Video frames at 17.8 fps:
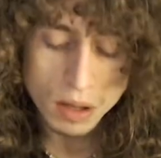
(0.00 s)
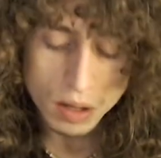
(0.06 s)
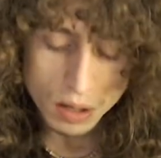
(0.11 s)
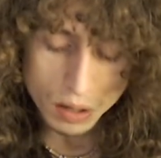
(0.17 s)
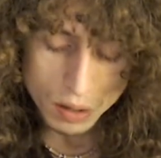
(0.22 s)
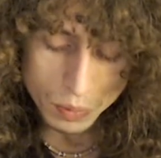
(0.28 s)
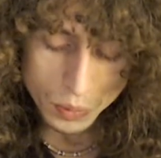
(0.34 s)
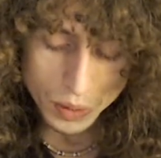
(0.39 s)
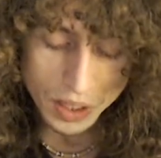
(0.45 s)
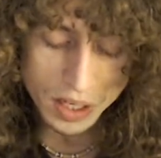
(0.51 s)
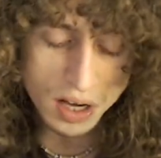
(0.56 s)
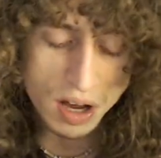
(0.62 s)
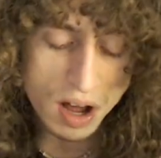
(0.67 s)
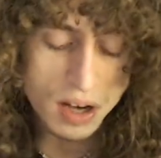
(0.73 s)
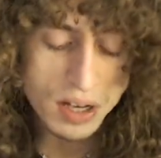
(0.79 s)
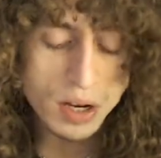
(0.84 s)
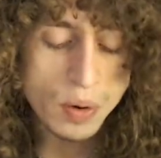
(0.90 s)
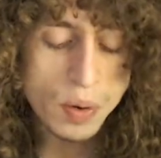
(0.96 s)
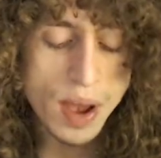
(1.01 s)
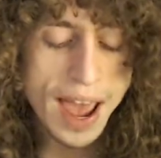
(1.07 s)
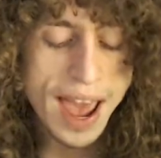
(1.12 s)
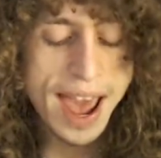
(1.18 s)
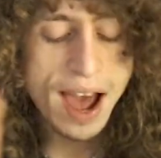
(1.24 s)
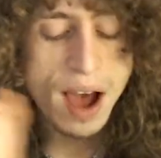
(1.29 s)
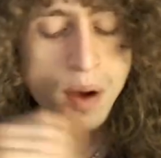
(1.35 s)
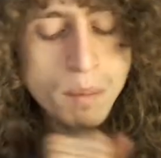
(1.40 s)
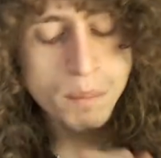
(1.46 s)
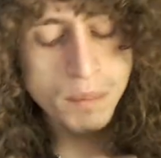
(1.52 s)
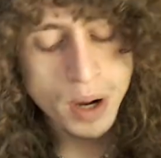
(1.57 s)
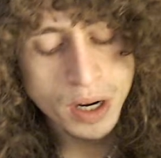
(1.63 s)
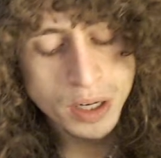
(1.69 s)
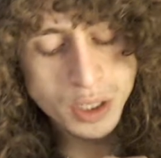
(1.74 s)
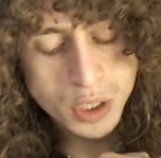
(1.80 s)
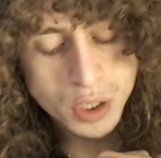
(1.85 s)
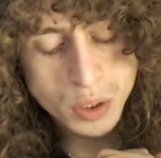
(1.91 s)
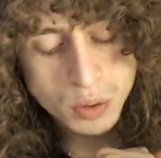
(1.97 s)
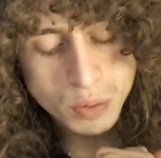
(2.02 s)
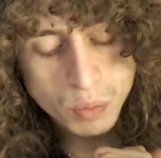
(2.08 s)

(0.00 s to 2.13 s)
we cannot know how much